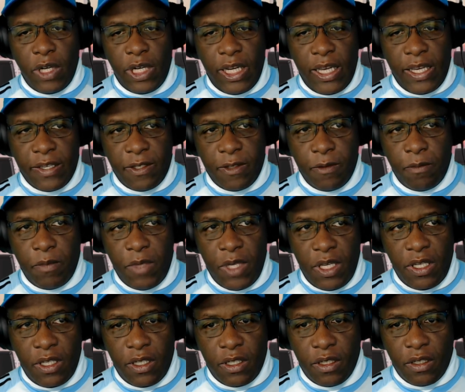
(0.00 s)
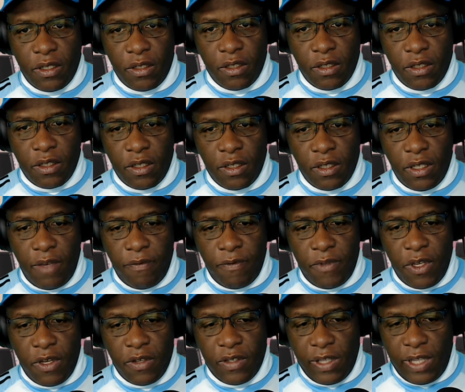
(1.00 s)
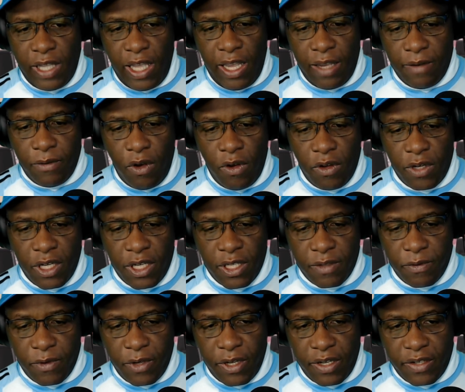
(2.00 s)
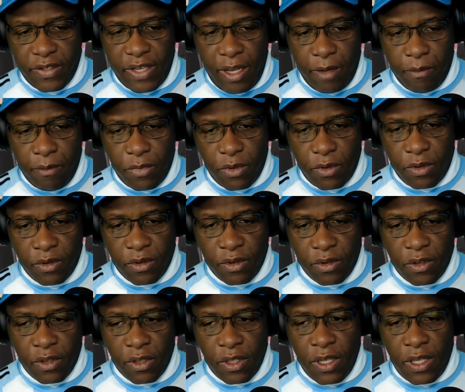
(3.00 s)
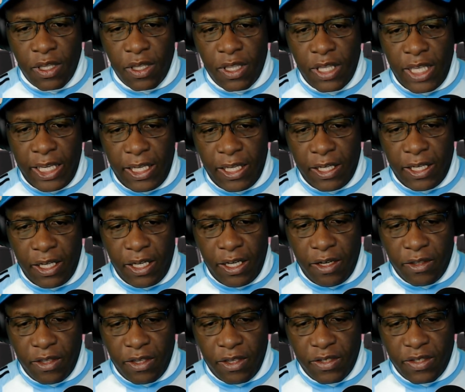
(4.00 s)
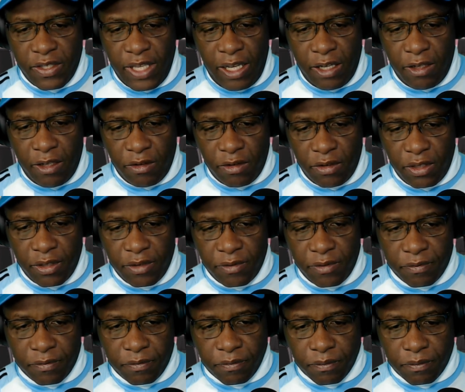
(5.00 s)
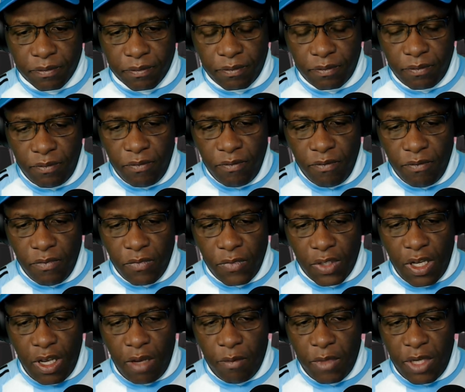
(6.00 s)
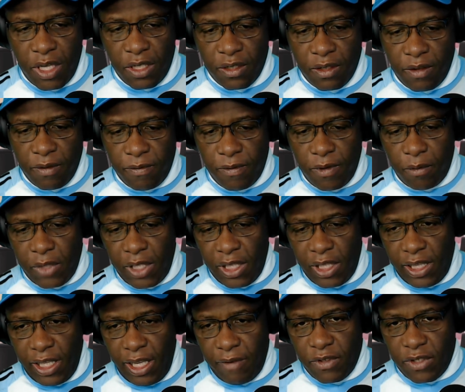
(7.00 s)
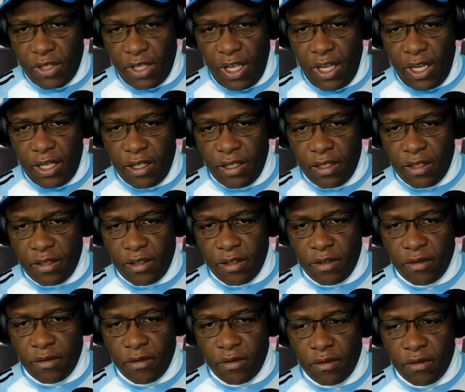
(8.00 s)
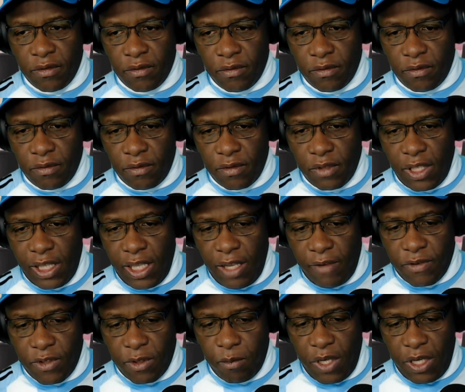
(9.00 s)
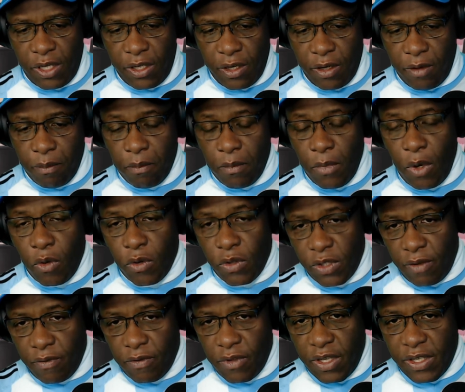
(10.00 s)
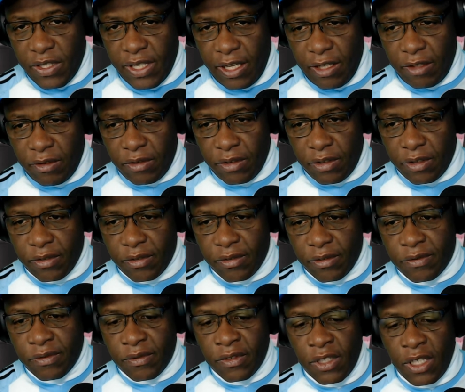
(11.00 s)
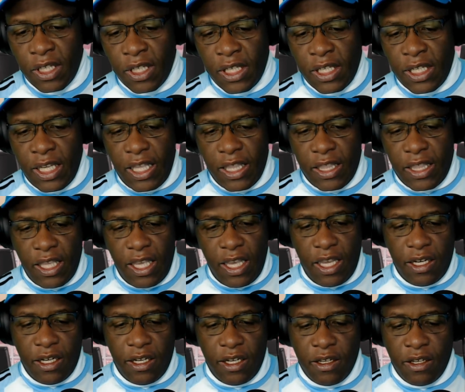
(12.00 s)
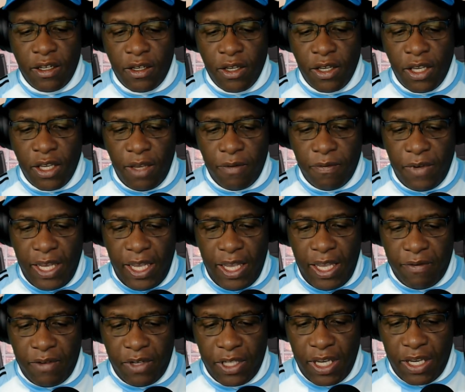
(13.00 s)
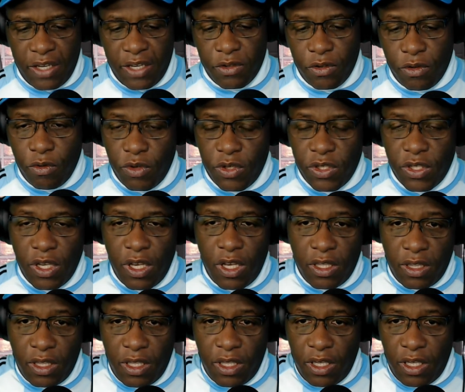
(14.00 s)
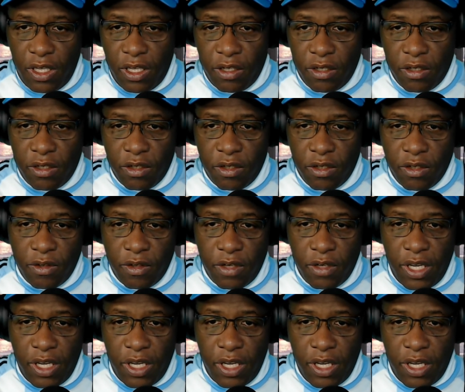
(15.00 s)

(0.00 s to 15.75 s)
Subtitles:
when I speak, if there's a live audience, for example, they can hear the sound coming from the left side, the left speaker, most of the sound. And then if I have a guest who's on the